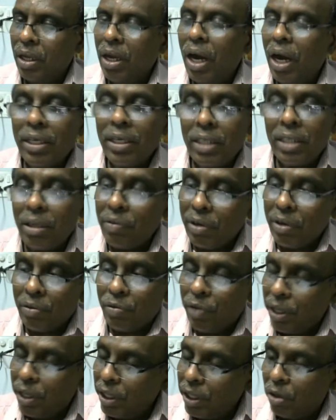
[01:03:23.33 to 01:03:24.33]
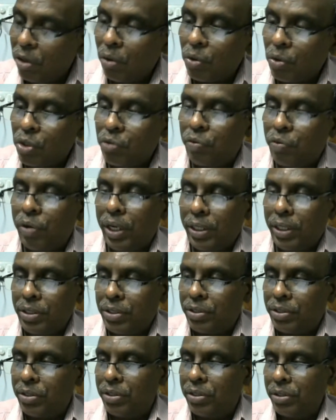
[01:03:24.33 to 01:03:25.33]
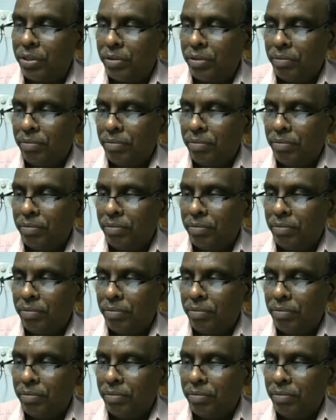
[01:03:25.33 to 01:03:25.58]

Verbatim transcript: and they were very close friends.